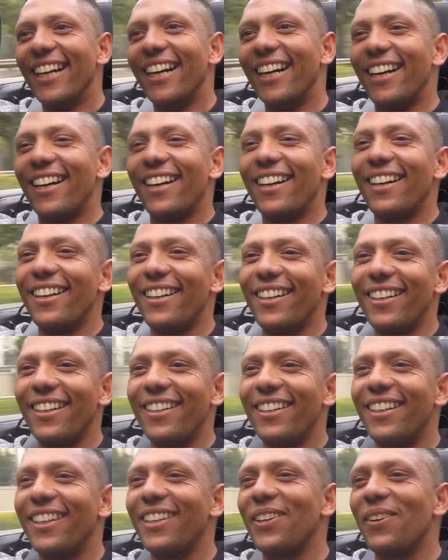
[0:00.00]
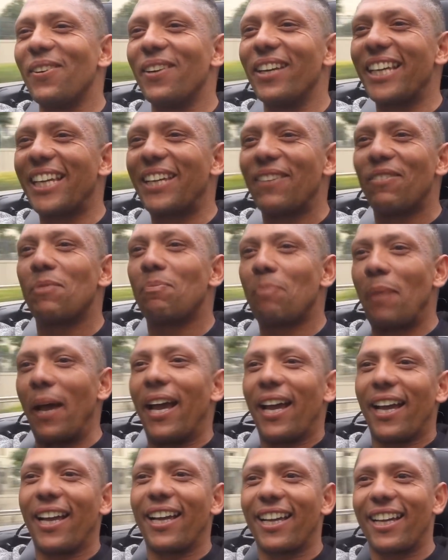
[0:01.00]
I don't want to give it
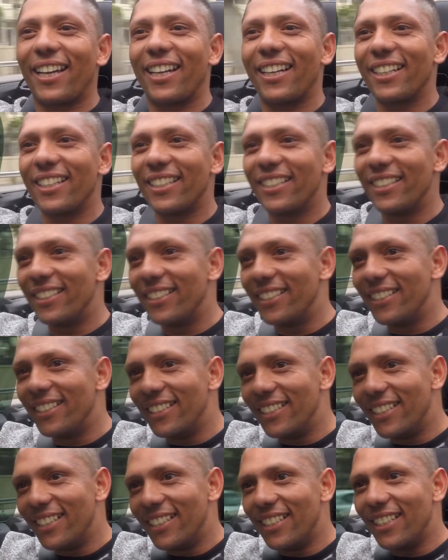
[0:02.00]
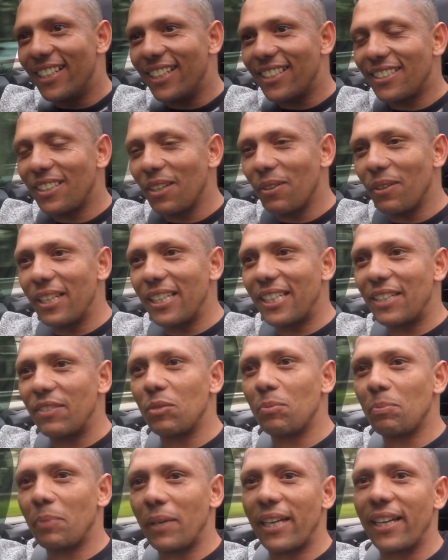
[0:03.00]
back. I don't want to give
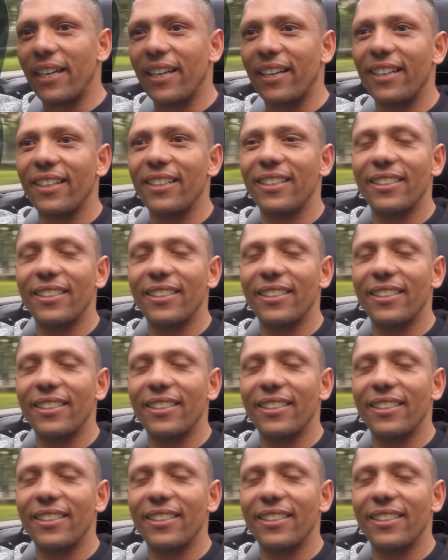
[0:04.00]
it back.